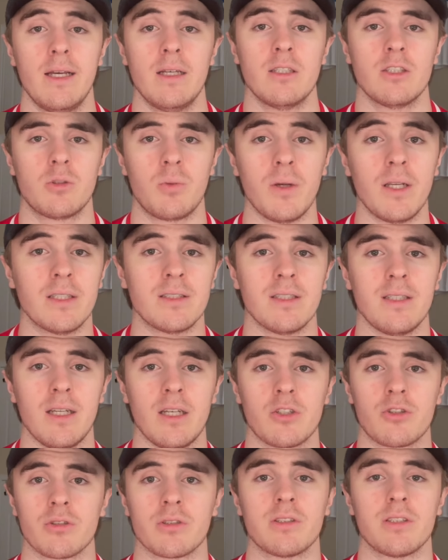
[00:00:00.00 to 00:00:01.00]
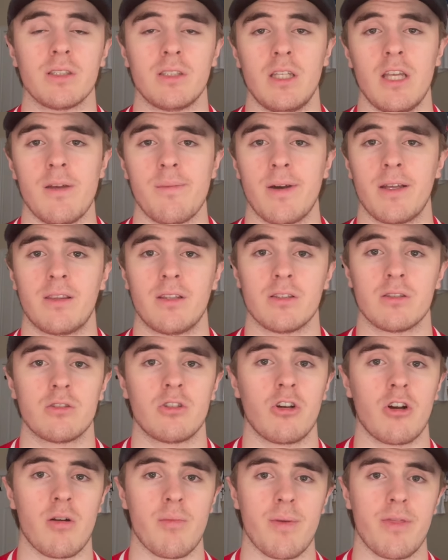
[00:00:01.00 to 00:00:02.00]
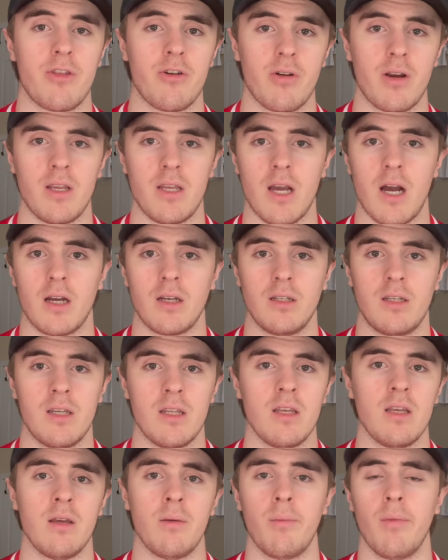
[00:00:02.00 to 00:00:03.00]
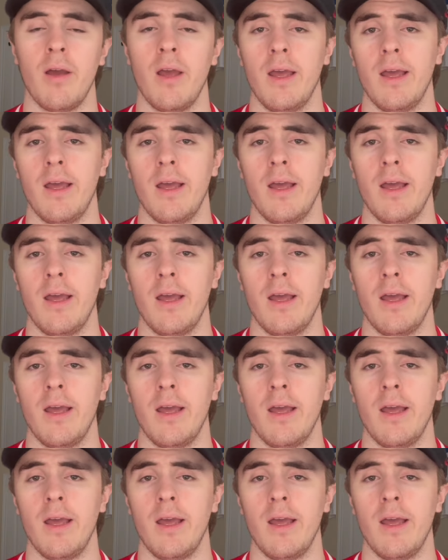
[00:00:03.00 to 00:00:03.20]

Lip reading: Sweden's an interesting team at this tournament. They're a young team.